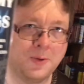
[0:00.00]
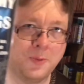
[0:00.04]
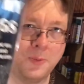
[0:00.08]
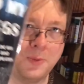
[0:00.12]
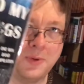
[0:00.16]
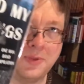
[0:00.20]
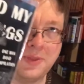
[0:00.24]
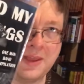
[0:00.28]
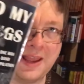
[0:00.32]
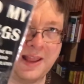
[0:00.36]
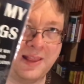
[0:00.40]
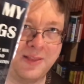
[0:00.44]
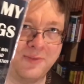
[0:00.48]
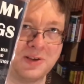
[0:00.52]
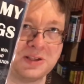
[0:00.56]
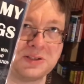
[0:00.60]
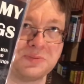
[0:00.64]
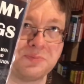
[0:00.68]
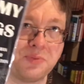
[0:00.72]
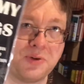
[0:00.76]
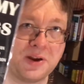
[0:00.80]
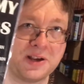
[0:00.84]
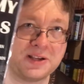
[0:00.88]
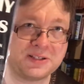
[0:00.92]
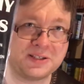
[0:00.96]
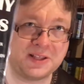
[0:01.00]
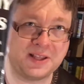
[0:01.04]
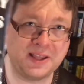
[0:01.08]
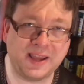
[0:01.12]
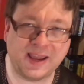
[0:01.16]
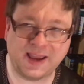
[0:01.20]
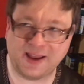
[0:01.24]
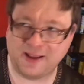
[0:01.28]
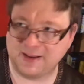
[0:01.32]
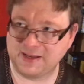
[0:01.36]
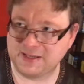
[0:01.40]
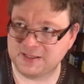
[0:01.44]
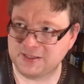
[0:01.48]
with Elvis Presley
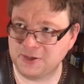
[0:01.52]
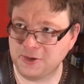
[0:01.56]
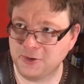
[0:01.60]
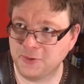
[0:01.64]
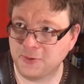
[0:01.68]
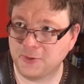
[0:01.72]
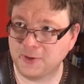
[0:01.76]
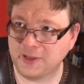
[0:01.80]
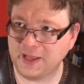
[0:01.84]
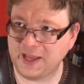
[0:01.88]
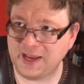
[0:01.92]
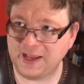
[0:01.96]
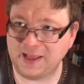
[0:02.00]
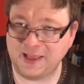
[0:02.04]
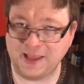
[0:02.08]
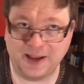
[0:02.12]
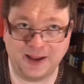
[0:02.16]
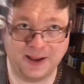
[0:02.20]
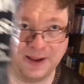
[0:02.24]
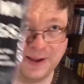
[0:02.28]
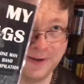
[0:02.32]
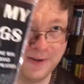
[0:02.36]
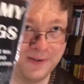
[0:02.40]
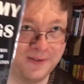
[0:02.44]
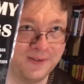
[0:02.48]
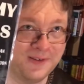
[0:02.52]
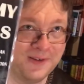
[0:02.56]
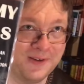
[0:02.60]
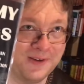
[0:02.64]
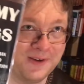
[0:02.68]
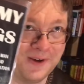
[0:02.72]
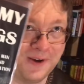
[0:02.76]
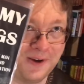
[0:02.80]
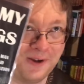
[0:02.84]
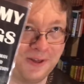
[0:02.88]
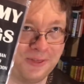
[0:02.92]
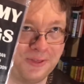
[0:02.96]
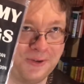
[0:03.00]
and his ukulele
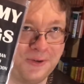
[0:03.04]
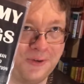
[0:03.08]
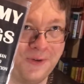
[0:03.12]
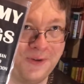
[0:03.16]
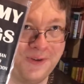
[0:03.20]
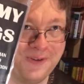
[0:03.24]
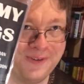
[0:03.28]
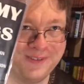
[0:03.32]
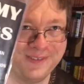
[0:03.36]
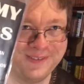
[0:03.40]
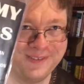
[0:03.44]
on the